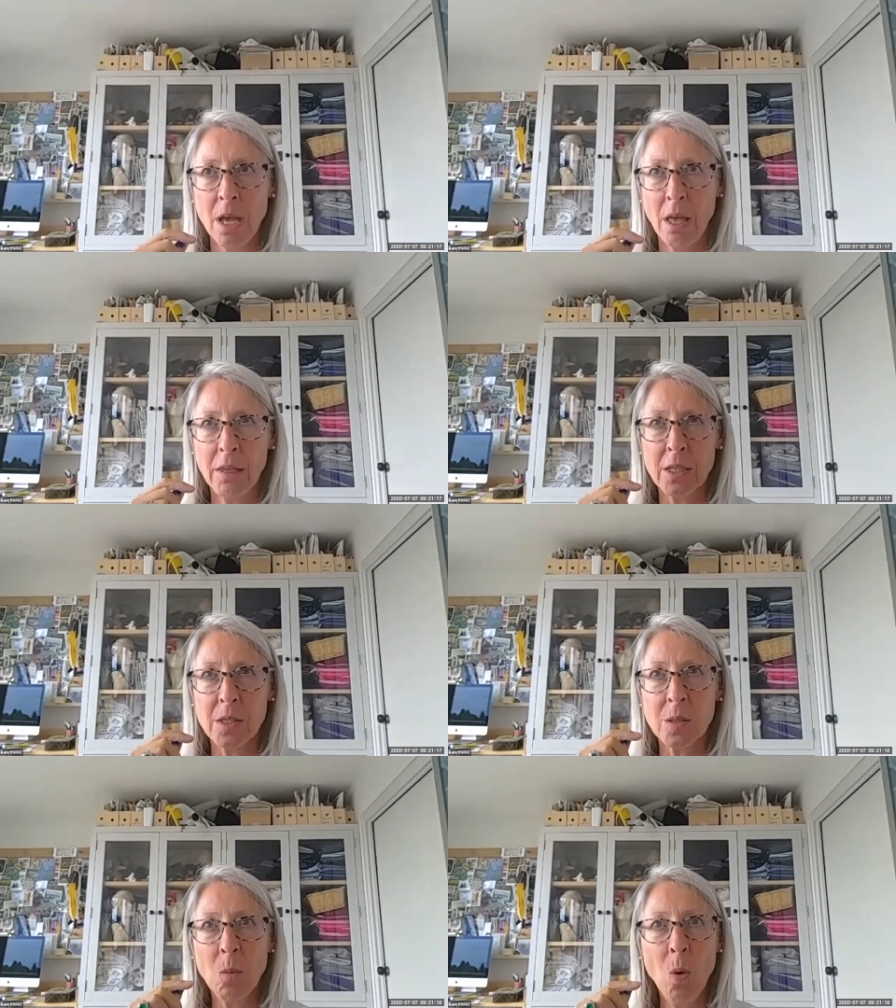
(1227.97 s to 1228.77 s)
I think
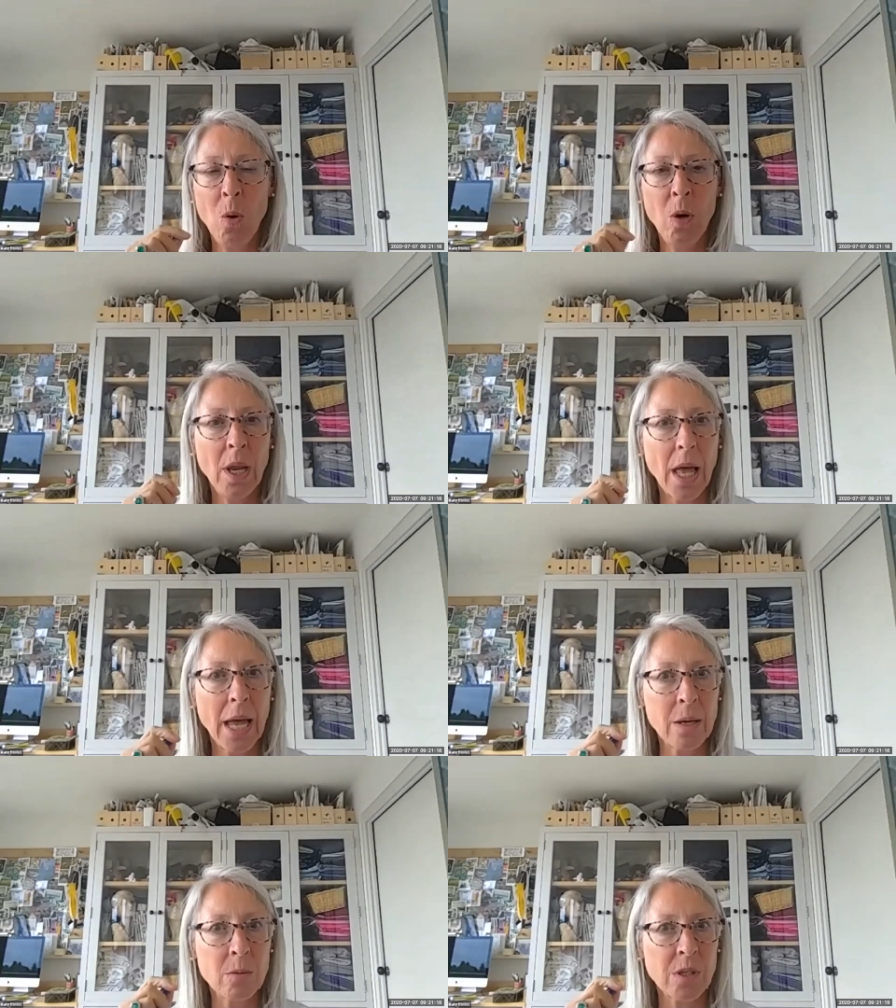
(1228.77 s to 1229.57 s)
small
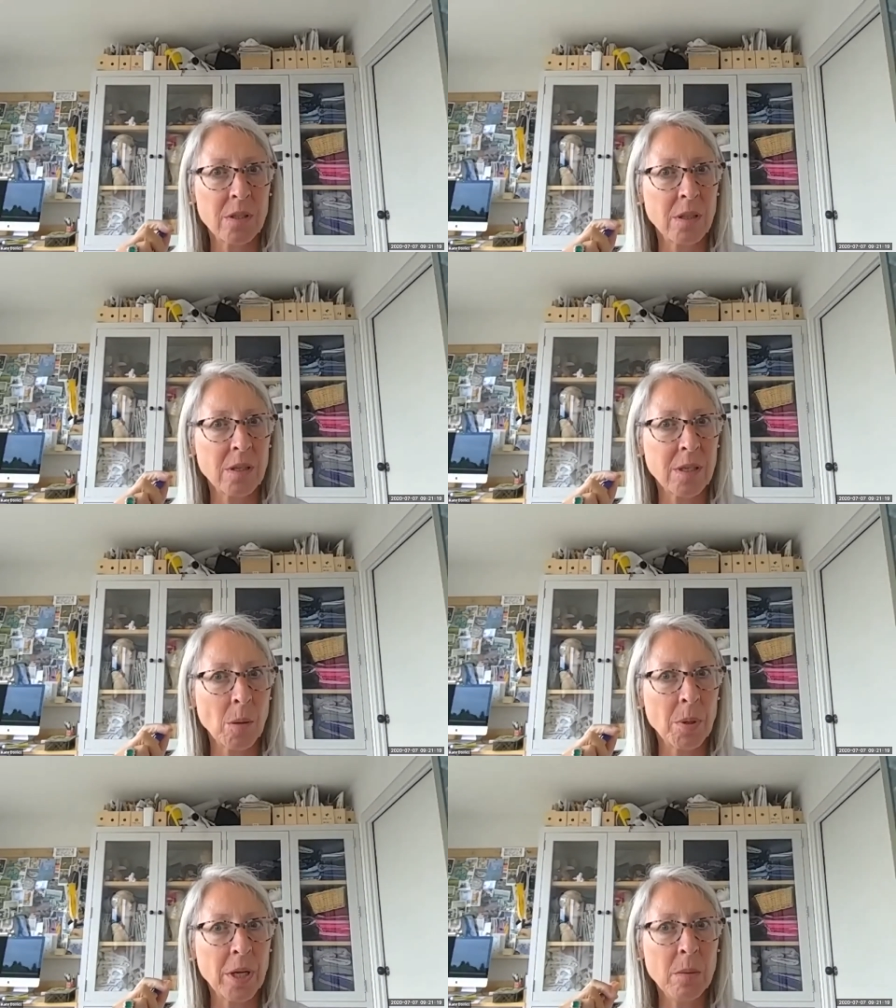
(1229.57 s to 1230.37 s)
houses in the
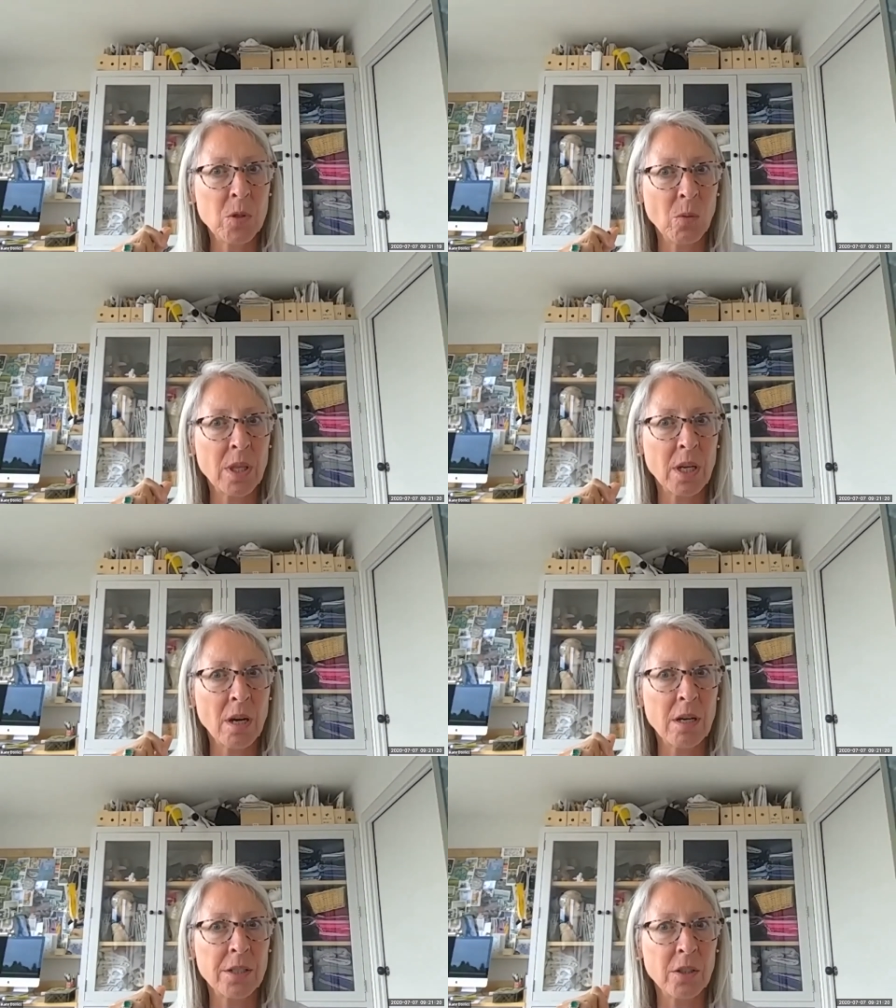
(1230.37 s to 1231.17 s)
suburbs with a
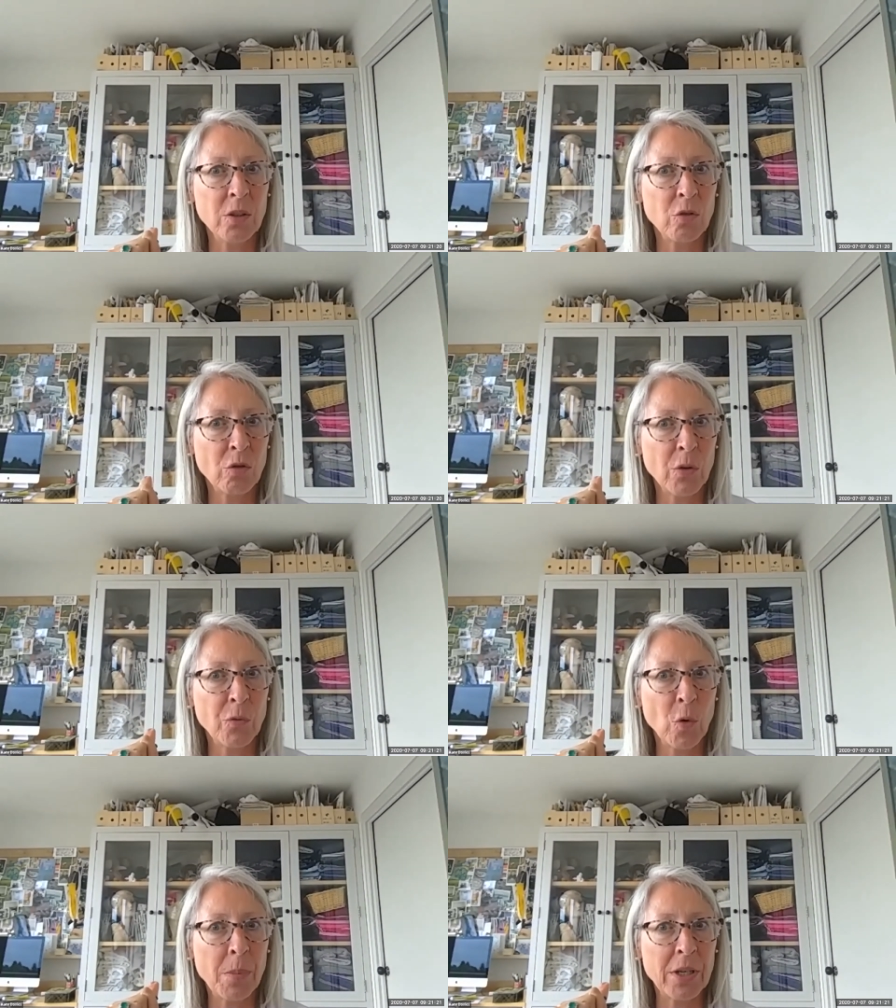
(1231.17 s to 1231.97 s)
garden, 3 or
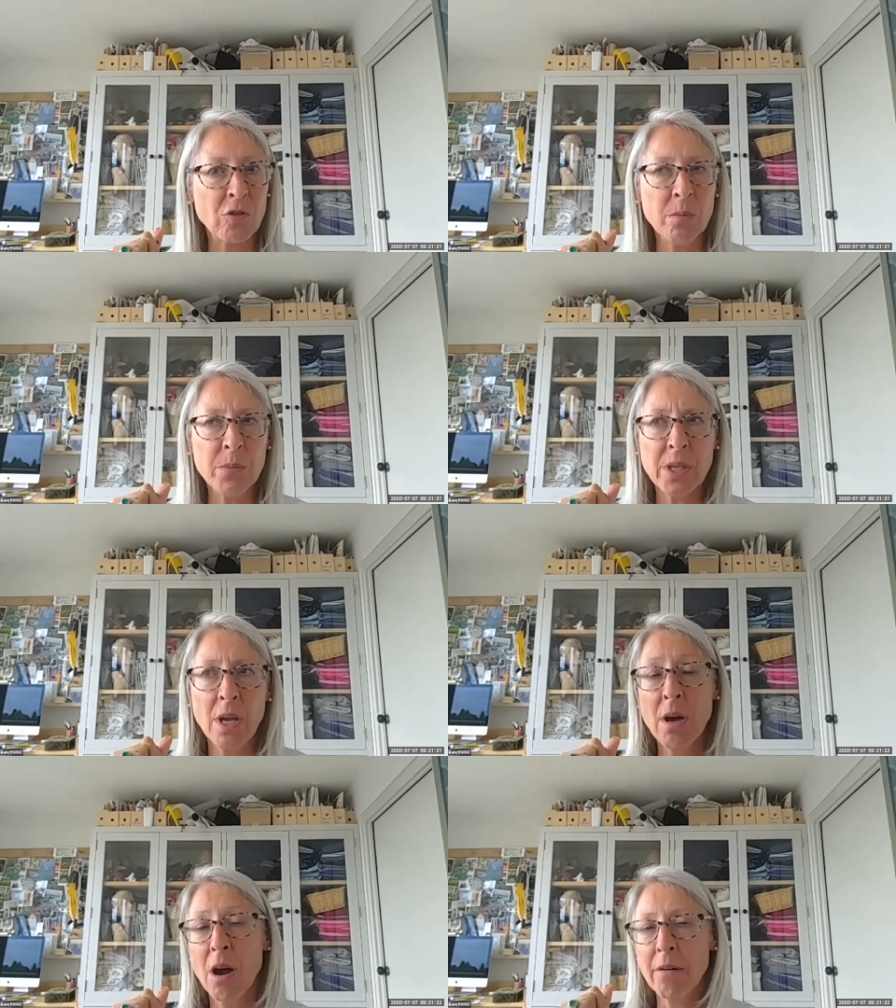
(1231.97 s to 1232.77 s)
4 bedrooms,
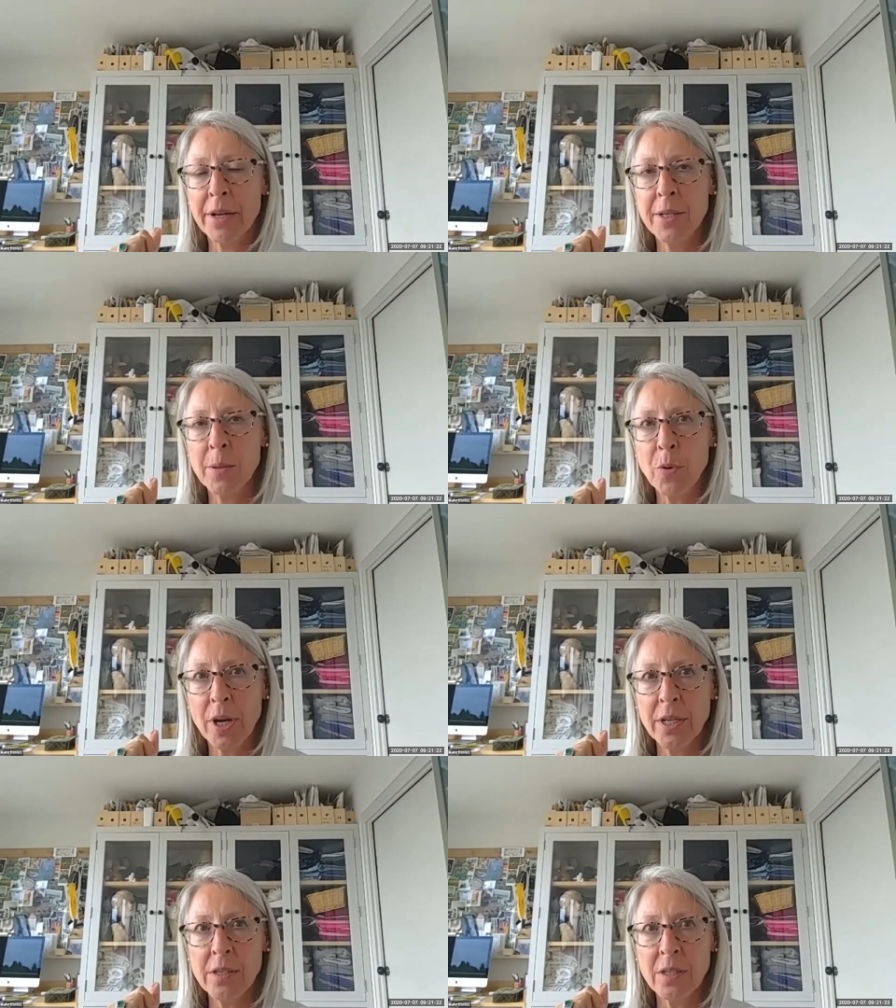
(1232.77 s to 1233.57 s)
are
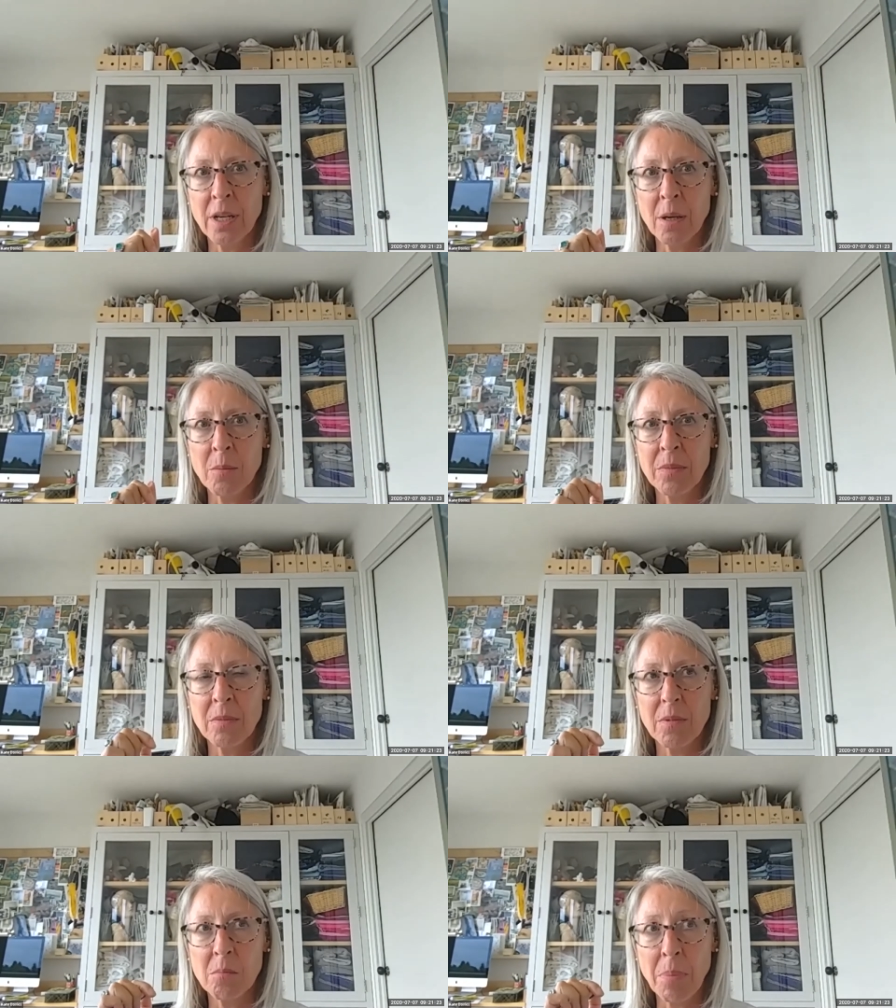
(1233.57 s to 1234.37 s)
underpriced, and I'm
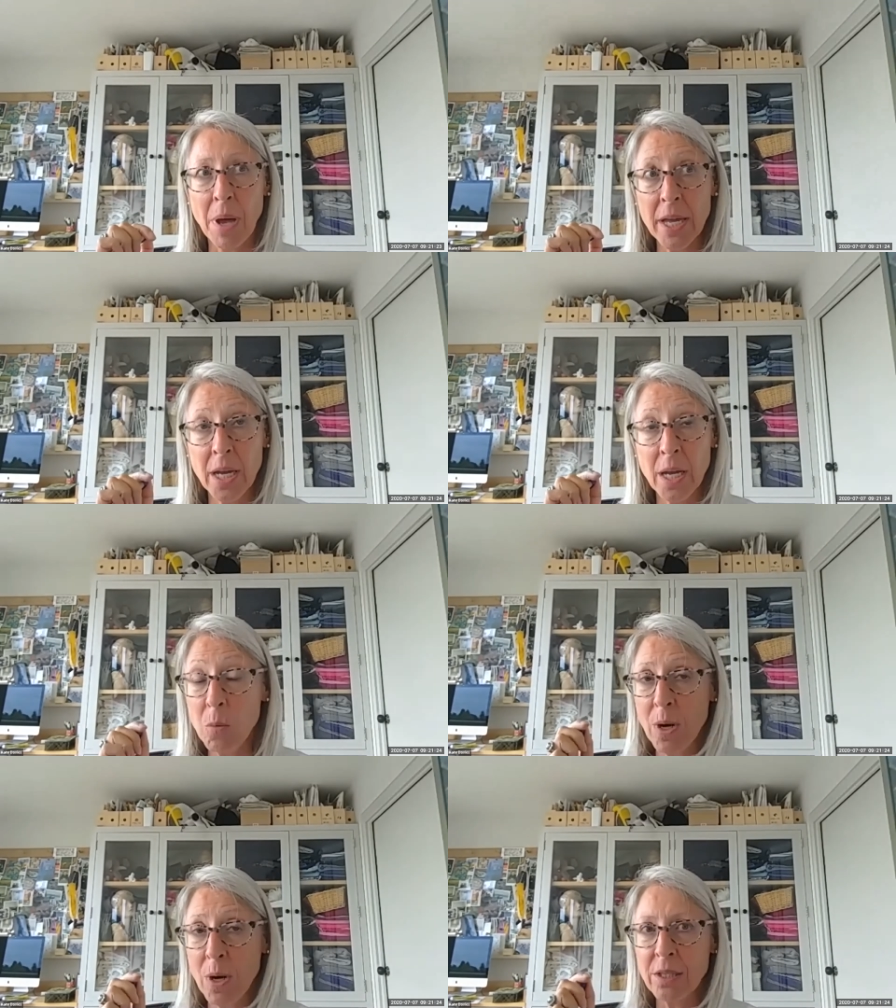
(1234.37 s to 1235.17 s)
buying up
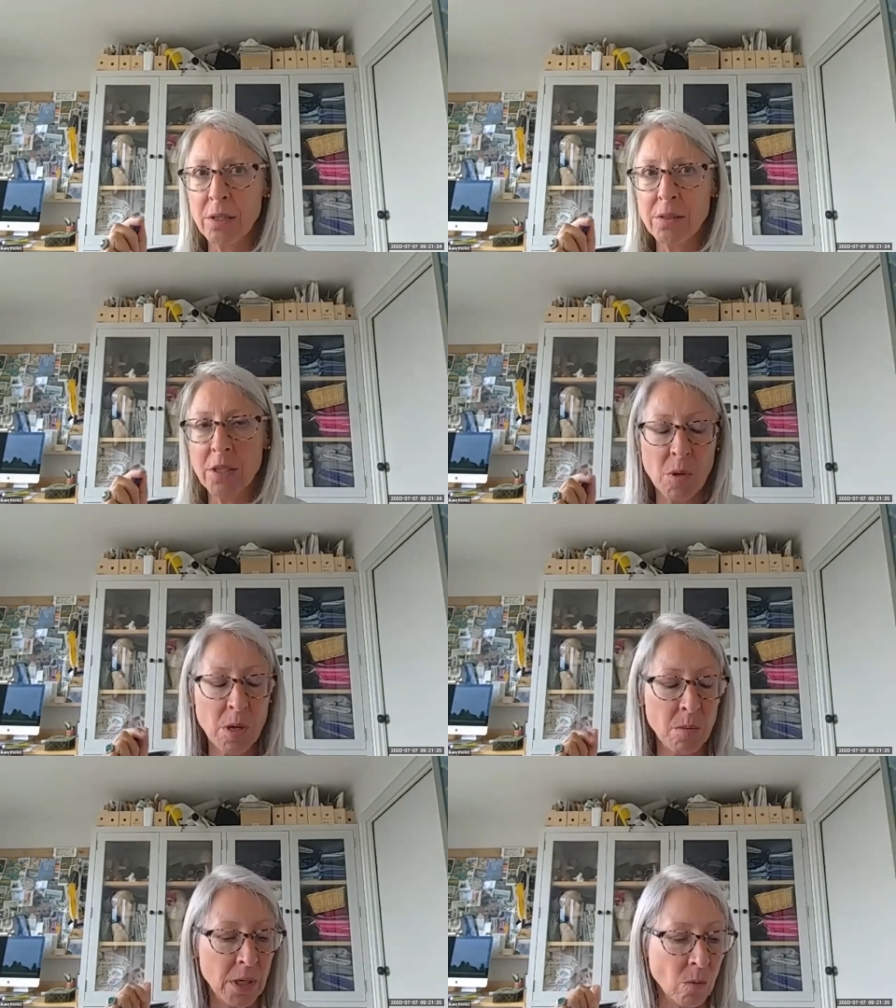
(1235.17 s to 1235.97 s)
quite a lot at the
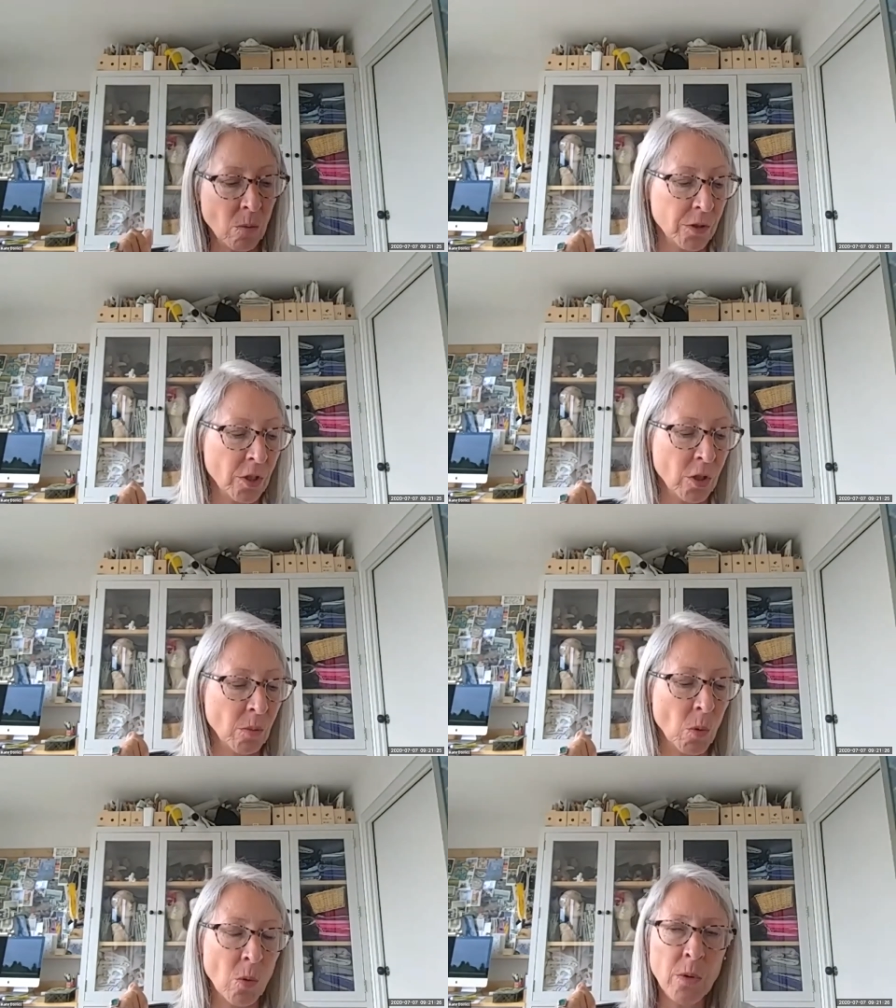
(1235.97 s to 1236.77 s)
moment and want to do
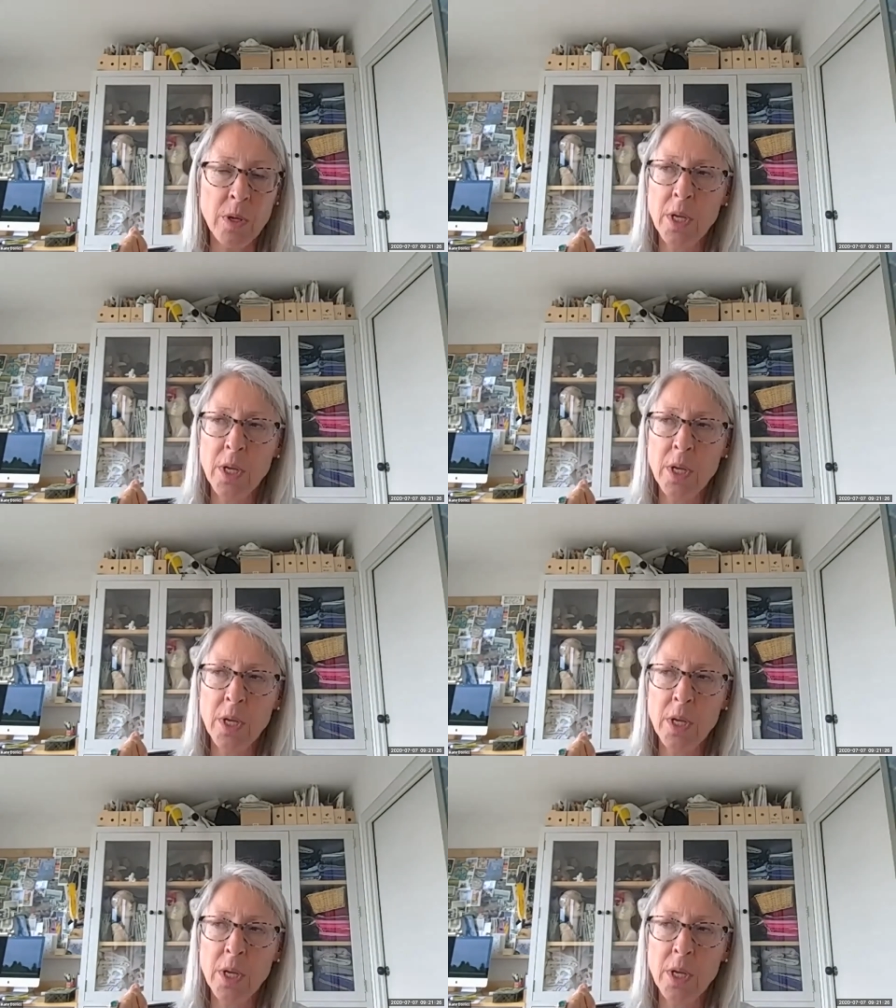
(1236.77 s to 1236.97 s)
more